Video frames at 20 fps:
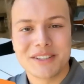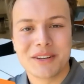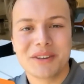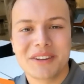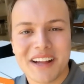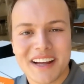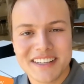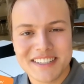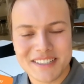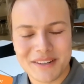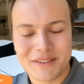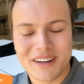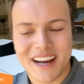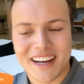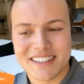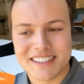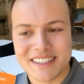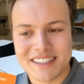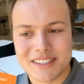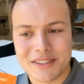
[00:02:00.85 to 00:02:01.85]
glad someone
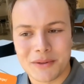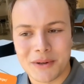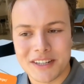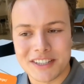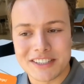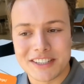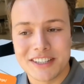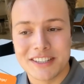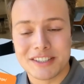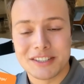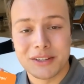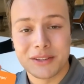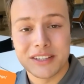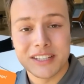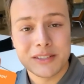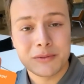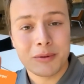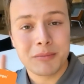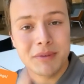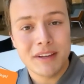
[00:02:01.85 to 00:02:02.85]
asked this question. So,
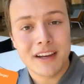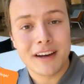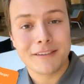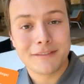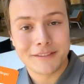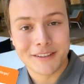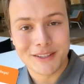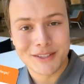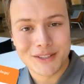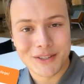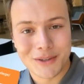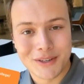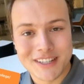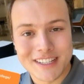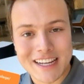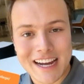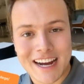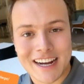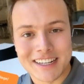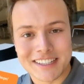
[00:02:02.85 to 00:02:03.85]
this will be a few
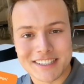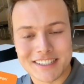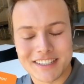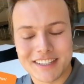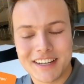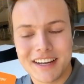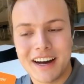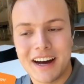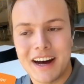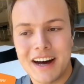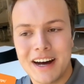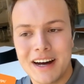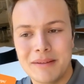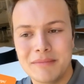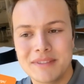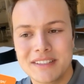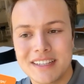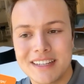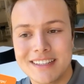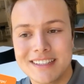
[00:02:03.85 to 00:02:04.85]
stories actually,
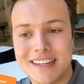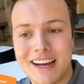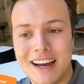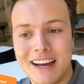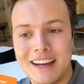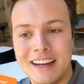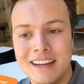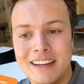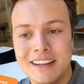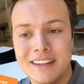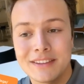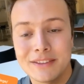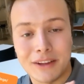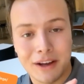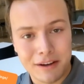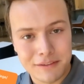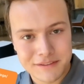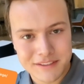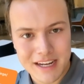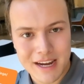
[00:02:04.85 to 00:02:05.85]
um, since I
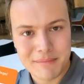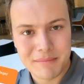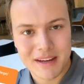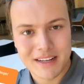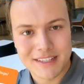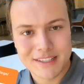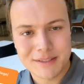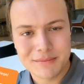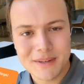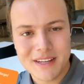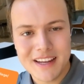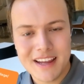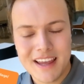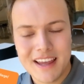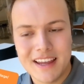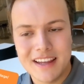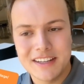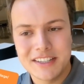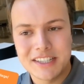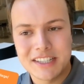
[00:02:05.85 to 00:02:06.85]
love time management
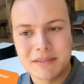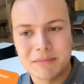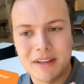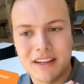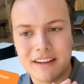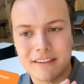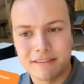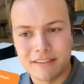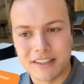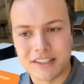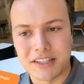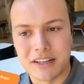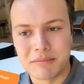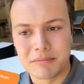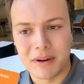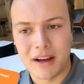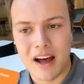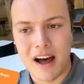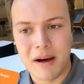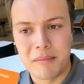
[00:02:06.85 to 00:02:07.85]
and just being efficient.
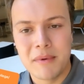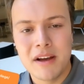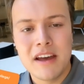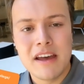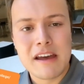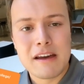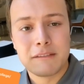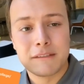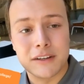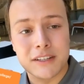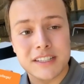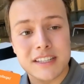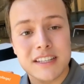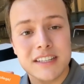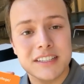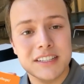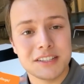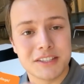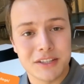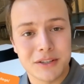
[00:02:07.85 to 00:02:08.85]
But, um, first
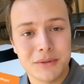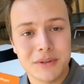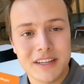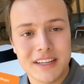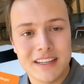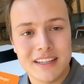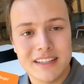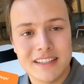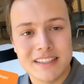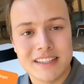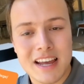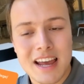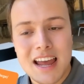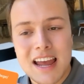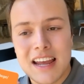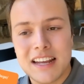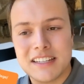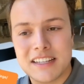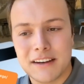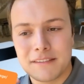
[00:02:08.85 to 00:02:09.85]
thing to do is
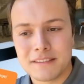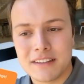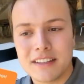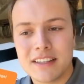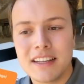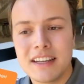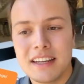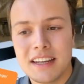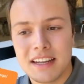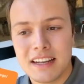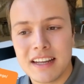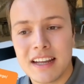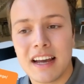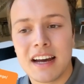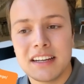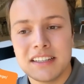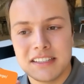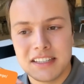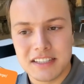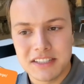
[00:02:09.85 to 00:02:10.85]
definitely getting
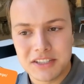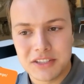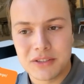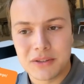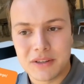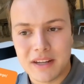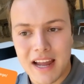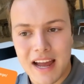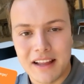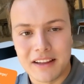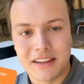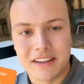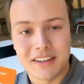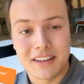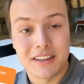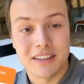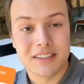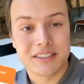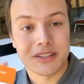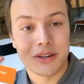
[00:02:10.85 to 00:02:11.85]
a digital
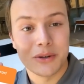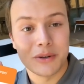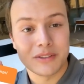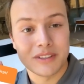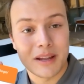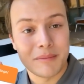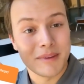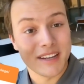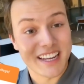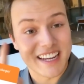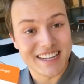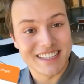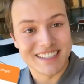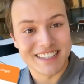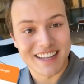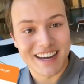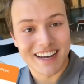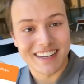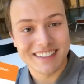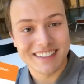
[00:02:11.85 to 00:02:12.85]
calendar. So, let me get into
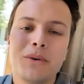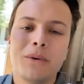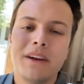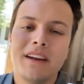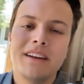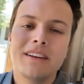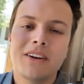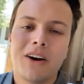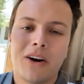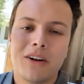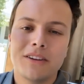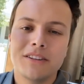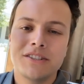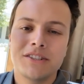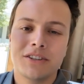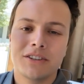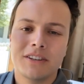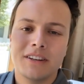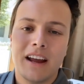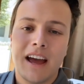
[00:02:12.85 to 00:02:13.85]
that. In
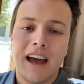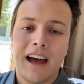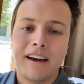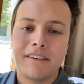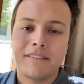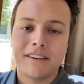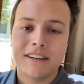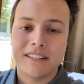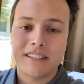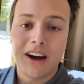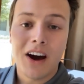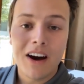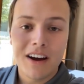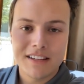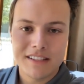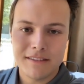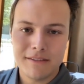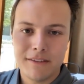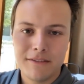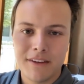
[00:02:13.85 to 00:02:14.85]
college, you're going to have
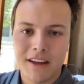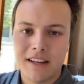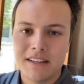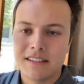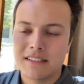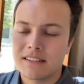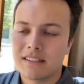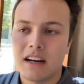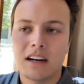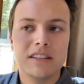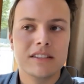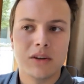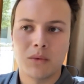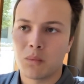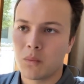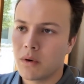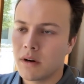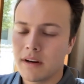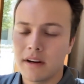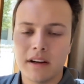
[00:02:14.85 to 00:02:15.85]
tons of events, tons
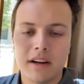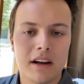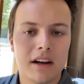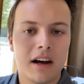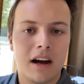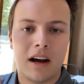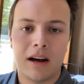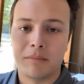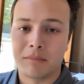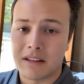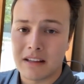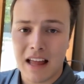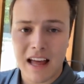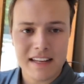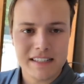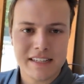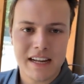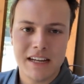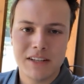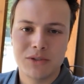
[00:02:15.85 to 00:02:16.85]
of work, um,
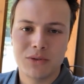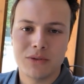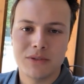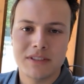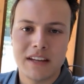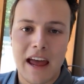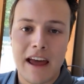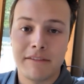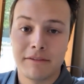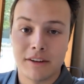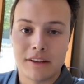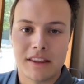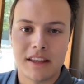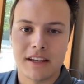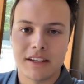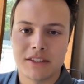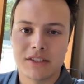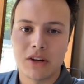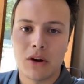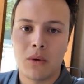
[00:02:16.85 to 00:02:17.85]
class schedules,
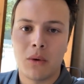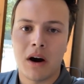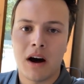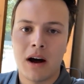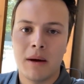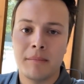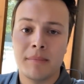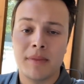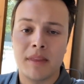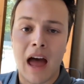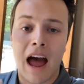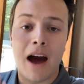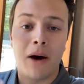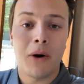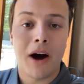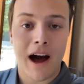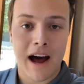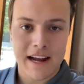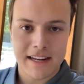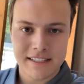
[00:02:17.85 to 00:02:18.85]
everything. So, um,
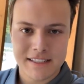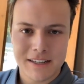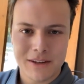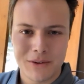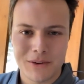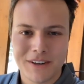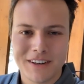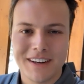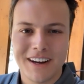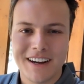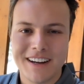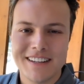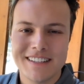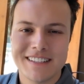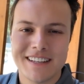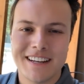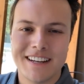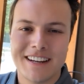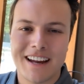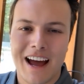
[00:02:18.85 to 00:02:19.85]
how I stay
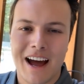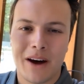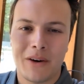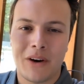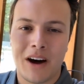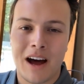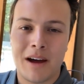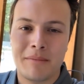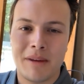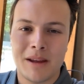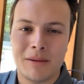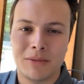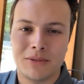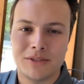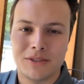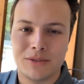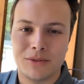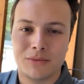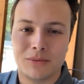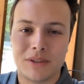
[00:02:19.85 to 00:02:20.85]
organized and how I'm able
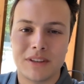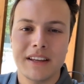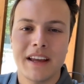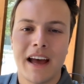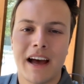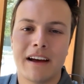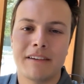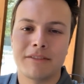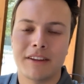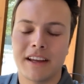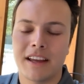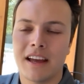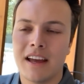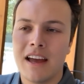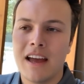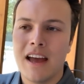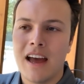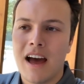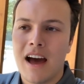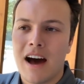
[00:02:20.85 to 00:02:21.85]
to really have like
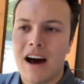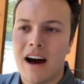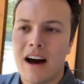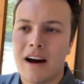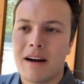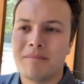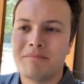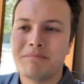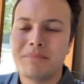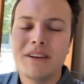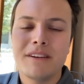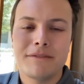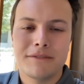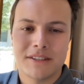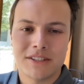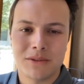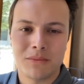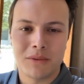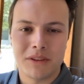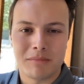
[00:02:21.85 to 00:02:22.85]
um, be
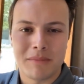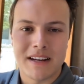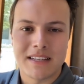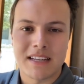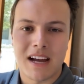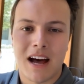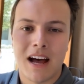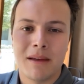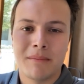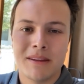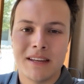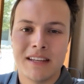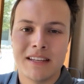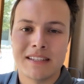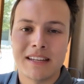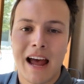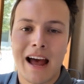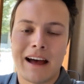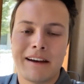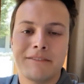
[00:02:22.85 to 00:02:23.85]
efficient with my time is
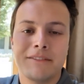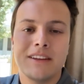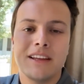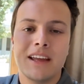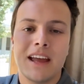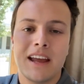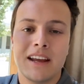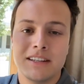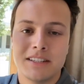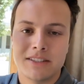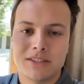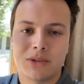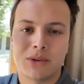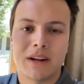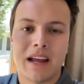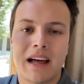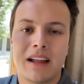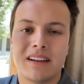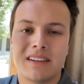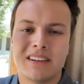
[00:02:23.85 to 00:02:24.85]
having a digital
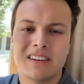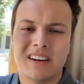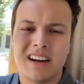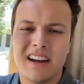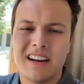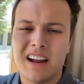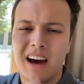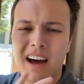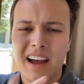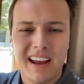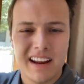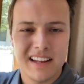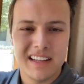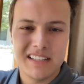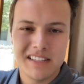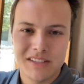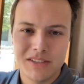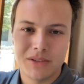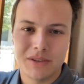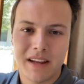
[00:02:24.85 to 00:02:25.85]
calendar, and not any
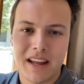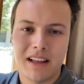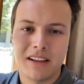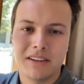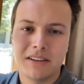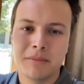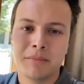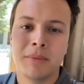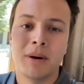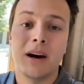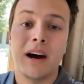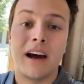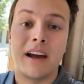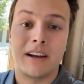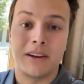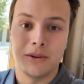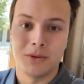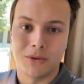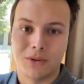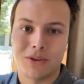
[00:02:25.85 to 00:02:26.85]
digital calendar, but a
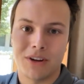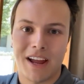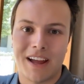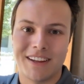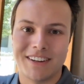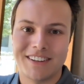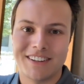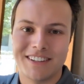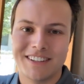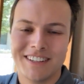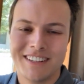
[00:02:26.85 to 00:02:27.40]
Google Calendar.